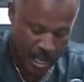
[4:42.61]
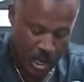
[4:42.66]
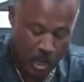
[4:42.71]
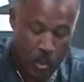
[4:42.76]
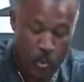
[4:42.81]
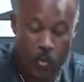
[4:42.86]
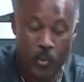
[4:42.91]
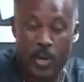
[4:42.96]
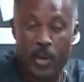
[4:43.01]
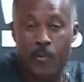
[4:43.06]

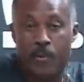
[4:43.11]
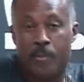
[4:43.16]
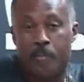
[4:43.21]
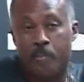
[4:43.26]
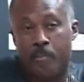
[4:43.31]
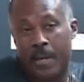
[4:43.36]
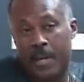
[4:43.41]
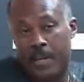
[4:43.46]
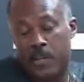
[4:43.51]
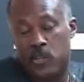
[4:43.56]
we will
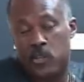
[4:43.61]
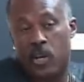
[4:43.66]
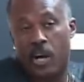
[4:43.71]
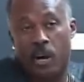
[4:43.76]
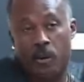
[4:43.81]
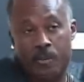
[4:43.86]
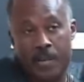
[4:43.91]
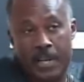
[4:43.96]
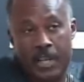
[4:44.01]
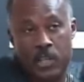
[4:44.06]
place
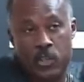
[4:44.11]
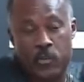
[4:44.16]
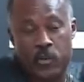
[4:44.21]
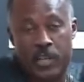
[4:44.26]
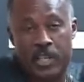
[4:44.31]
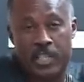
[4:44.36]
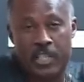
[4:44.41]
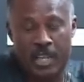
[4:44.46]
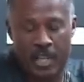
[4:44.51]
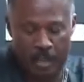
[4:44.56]
our
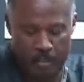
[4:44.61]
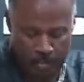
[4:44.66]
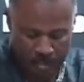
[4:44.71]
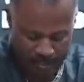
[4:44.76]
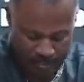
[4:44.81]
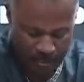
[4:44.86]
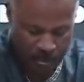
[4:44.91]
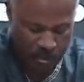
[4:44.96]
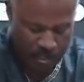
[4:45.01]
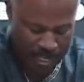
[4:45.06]
interests
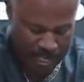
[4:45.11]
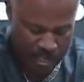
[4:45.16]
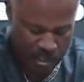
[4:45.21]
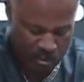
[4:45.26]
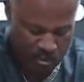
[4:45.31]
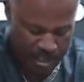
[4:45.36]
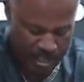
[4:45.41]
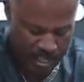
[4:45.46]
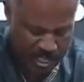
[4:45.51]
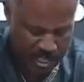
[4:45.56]
before the
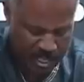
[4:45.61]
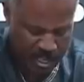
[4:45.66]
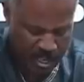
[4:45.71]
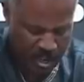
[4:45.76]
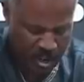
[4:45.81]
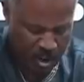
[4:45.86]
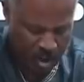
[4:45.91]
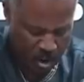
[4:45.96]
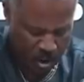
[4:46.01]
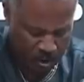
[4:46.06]
interests
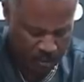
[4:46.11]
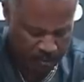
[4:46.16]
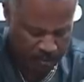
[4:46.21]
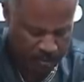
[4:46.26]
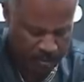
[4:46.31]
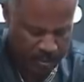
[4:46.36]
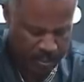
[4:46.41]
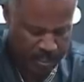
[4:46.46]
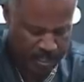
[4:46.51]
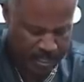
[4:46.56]

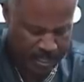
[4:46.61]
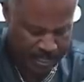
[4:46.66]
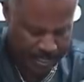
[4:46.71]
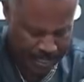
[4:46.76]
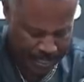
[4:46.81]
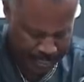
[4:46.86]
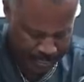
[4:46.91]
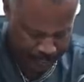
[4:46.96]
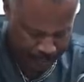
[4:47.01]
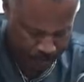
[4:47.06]
of the
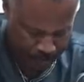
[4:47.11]
state.